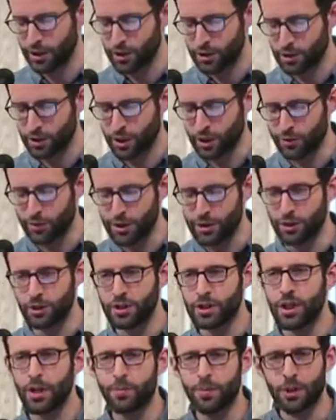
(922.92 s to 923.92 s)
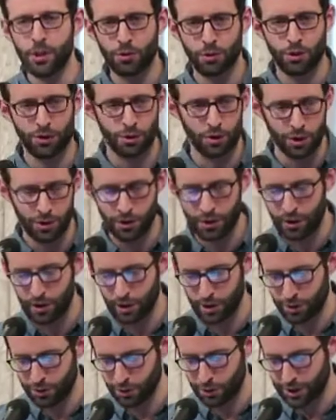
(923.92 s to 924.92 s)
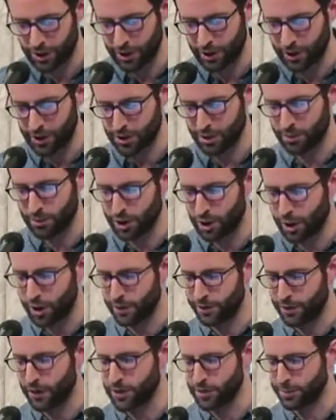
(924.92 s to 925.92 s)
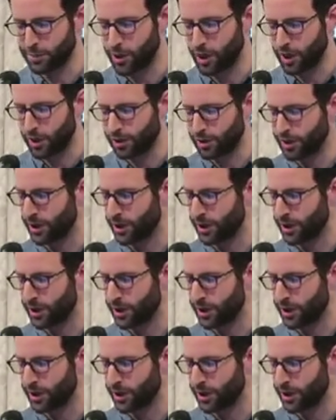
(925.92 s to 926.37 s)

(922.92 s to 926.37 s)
So kind of once you tip into authoritarianism, it all falls apart.